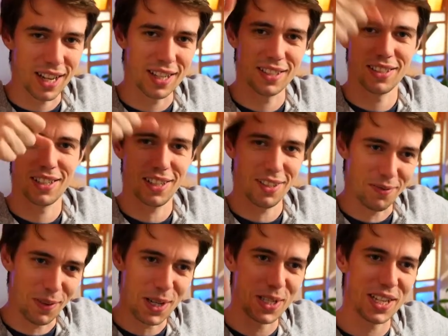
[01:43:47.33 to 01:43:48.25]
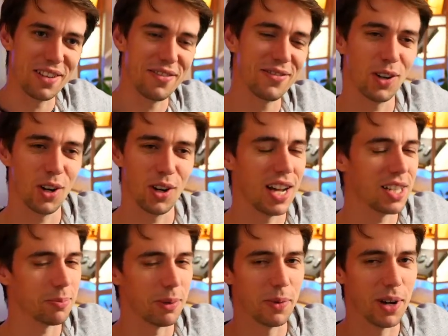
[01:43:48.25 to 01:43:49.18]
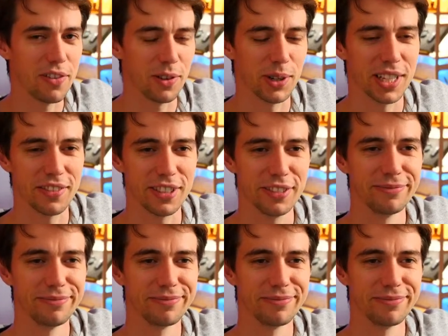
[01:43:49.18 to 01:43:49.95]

and then myself, or I'll ask my wife or whatever.